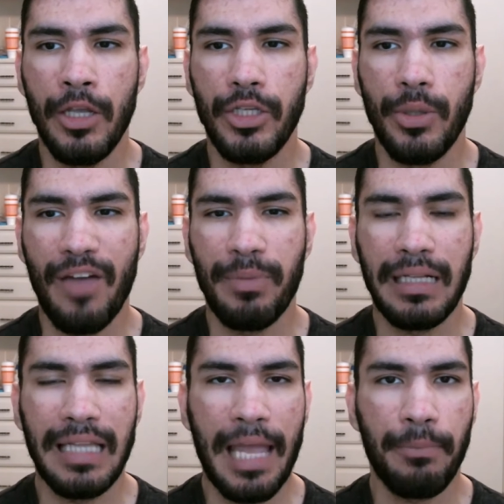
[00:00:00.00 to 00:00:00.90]
have been
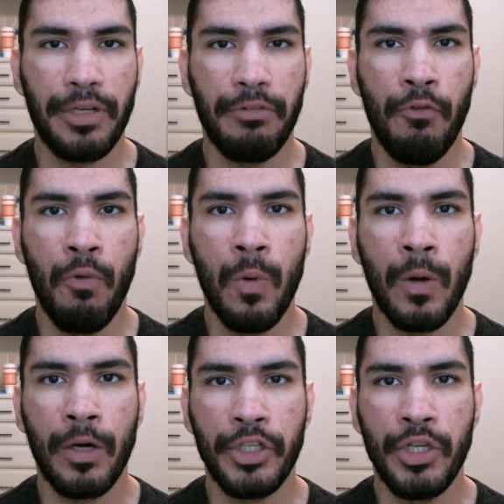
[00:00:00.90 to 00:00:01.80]
clamoring
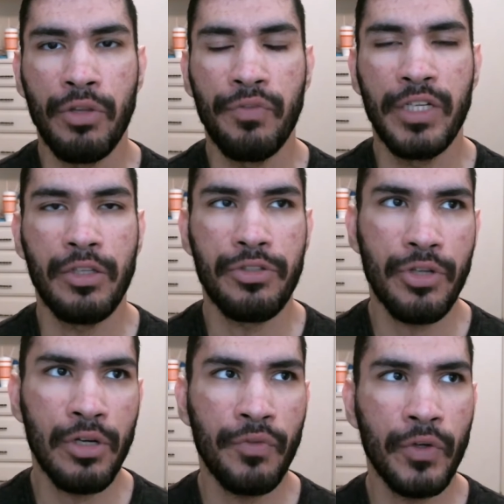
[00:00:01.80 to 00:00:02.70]
for, the vanilla
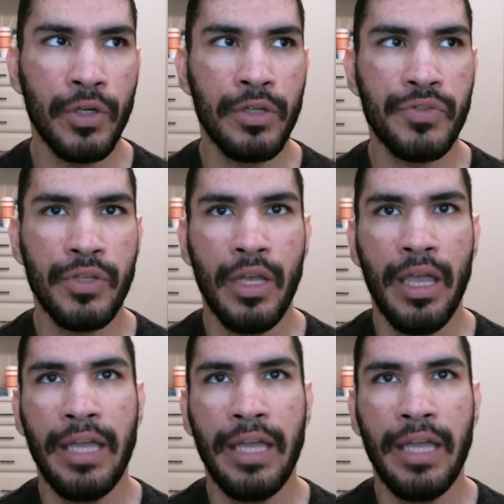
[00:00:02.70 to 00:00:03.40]
servers.